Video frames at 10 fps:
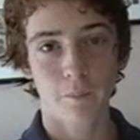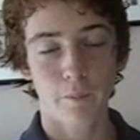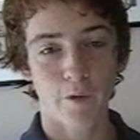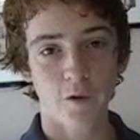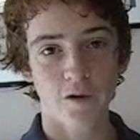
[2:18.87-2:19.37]

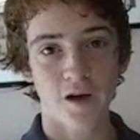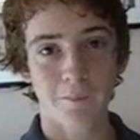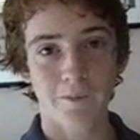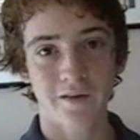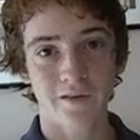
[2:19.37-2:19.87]
Bernard
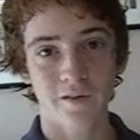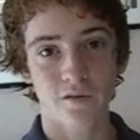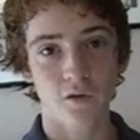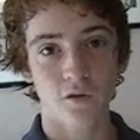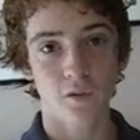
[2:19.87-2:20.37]

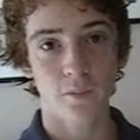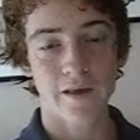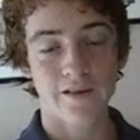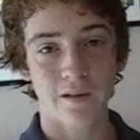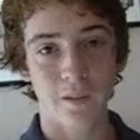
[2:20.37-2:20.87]
Hopkins
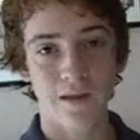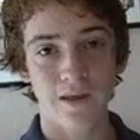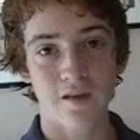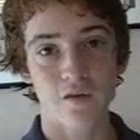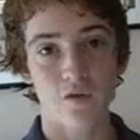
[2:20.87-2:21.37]

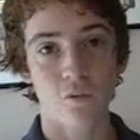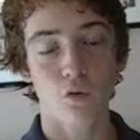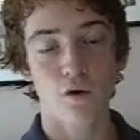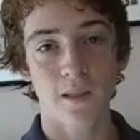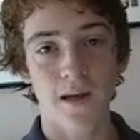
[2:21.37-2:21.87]
basically is
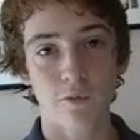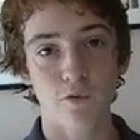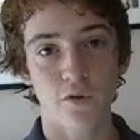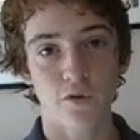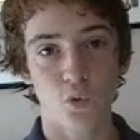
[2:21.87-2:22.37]
more
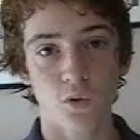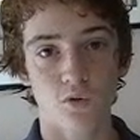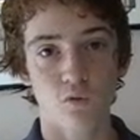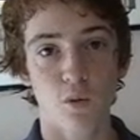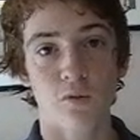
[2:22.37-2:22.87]
elaborate than George
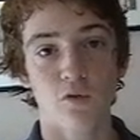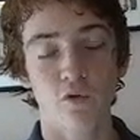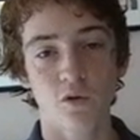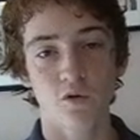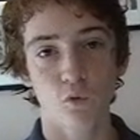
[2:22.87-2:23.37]
Foreman.
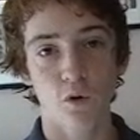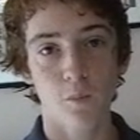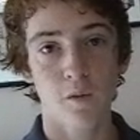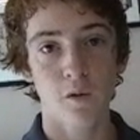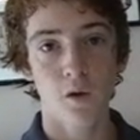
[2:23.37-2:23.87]
George
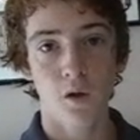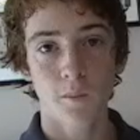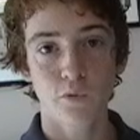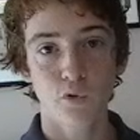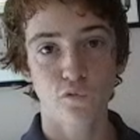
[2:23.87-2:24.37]
Foreman
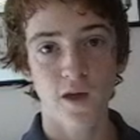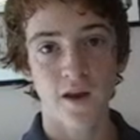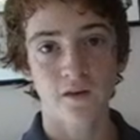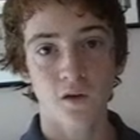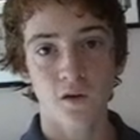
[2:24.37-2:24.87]
proved
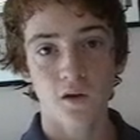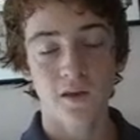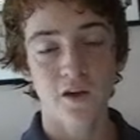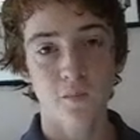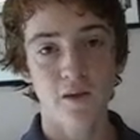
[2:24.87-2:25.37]
that
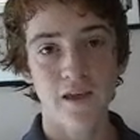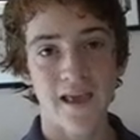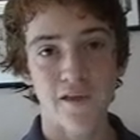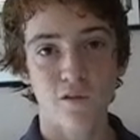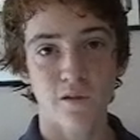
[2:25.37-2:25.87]
he could be
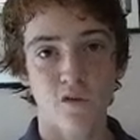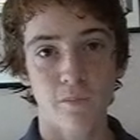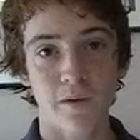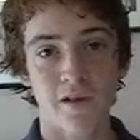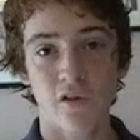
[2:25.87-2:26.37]
ageless
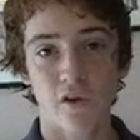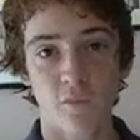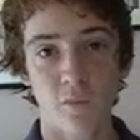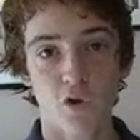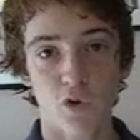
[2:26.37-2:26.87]
based on
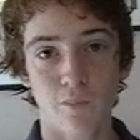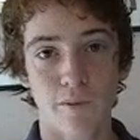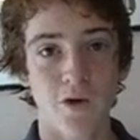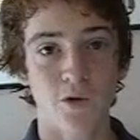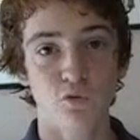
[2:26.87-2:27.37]
his punching
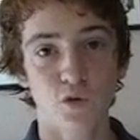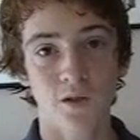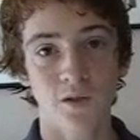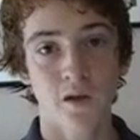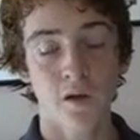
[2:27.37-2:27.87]
power, and
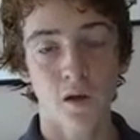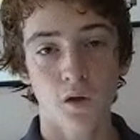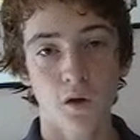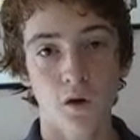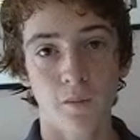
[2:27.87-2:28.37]
really,
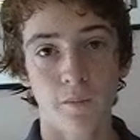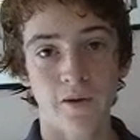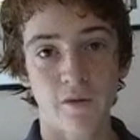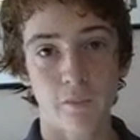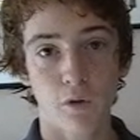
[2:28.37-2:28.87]

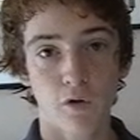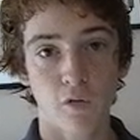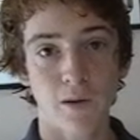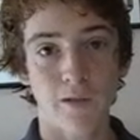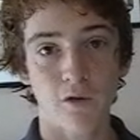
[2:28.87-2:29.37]
by the books, by